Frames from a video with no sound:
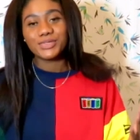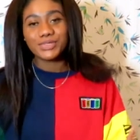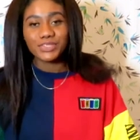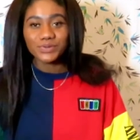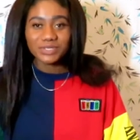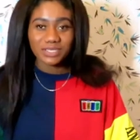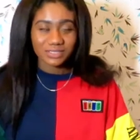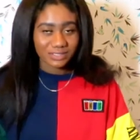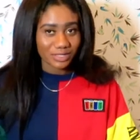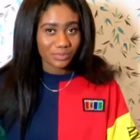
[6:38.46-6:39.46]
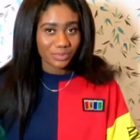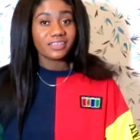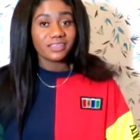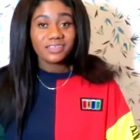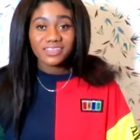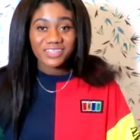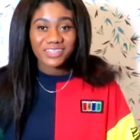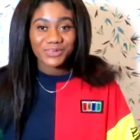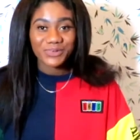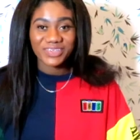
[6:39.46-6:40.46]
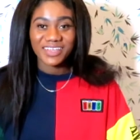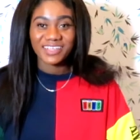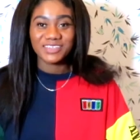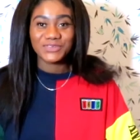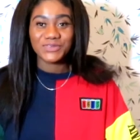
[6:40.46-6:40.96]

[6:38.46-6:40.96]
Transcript: New Year saying. Okay,